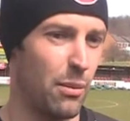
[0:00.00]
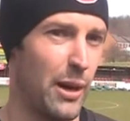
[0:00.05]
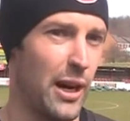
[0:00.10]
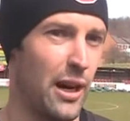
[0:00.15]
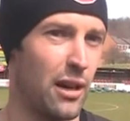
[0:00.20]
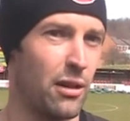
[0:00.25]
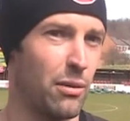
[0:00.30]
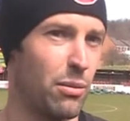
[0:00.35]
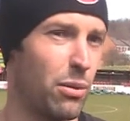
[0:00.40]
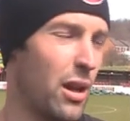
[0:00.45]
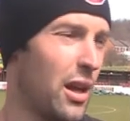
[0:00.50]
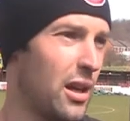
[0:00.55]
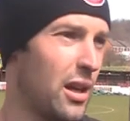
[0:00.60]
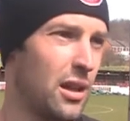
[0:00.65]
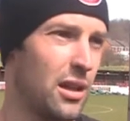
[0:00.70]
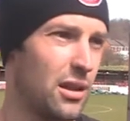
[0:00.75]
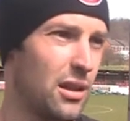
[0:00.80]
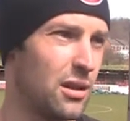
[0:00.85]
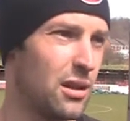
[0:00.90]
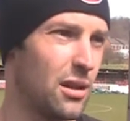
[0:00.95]
pattern of
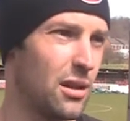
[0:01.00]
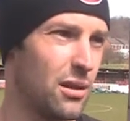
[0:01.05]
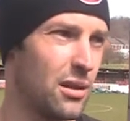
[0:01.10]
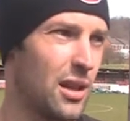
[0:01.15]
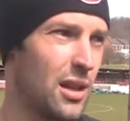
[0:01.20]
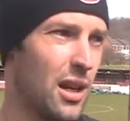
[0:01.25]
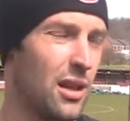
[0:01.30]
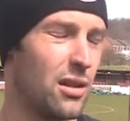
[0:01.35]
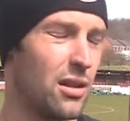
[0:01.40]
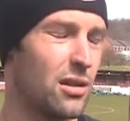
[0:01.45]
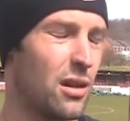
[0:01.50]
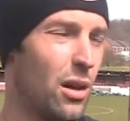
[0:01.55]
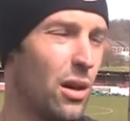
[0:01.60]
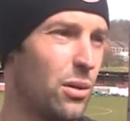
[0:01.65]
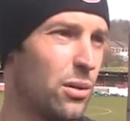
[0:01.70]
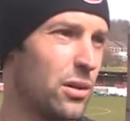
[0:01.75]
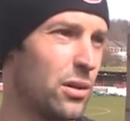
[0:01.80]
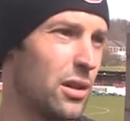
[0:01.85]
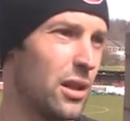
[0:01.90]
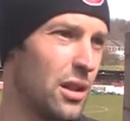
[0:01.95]
play, you know, is getting us
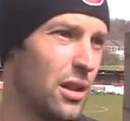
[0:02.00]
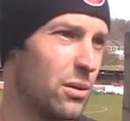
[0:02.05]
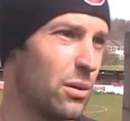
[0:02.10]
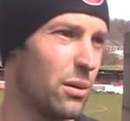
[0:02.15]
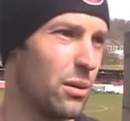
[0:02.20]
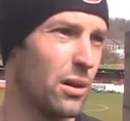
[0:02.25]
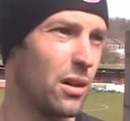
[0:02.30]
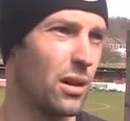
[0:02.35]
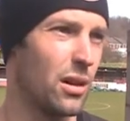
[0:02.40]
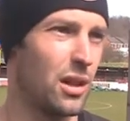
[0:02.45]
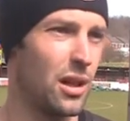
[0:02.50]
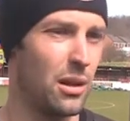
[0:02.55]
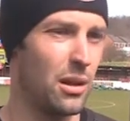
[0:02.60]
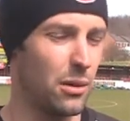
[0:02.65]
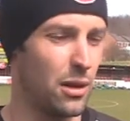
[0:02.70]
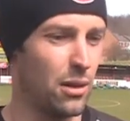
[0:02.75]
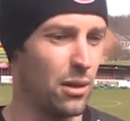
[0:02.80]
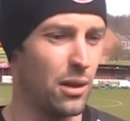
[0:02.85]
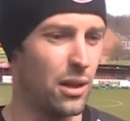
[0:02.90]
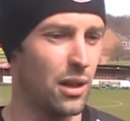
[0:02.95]
goals, and that's what we've got to
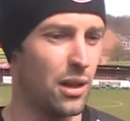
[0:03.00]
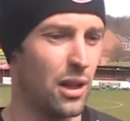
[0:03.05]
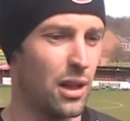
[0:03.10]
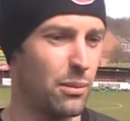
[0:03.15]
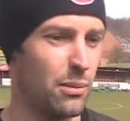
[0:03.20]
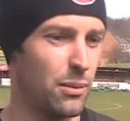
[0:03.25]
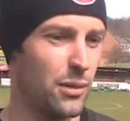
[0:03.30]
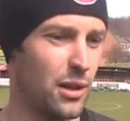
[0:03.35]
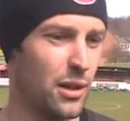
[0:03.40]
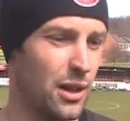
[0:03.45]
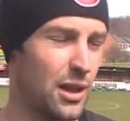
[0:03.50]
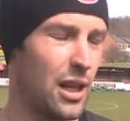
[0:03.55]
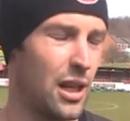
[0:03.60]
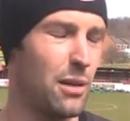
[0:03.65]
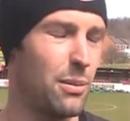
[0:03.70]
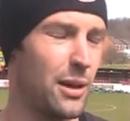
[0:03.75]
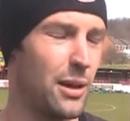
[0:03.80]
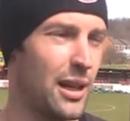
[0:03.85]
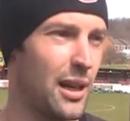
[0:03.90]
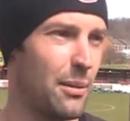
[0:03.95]
keep doing, and
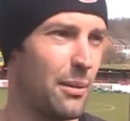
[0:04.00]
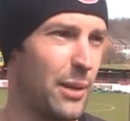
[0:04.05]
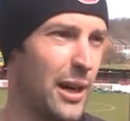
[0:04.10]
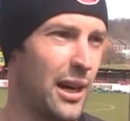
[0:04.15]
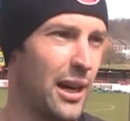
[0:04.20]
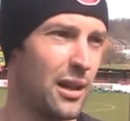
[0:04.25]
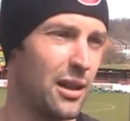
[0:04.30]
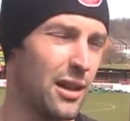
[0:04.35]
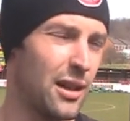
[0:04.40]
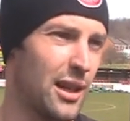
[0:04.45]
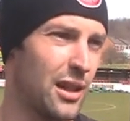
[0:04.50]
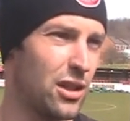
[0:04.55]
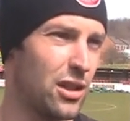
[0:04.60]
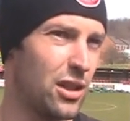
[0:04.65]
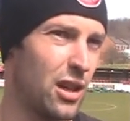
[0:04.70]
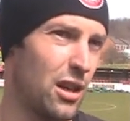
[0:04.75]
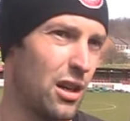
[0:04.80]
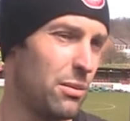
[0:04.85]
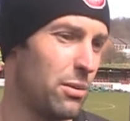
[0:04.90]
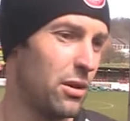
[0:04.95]
keeping that pattern in that
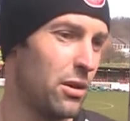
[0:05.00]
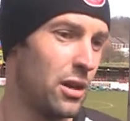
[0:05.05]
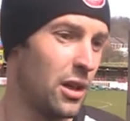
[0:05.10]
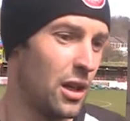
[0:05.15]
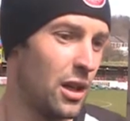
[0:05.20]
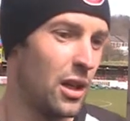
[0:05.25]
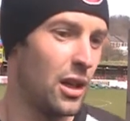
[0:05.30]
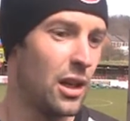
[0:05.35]
shape, and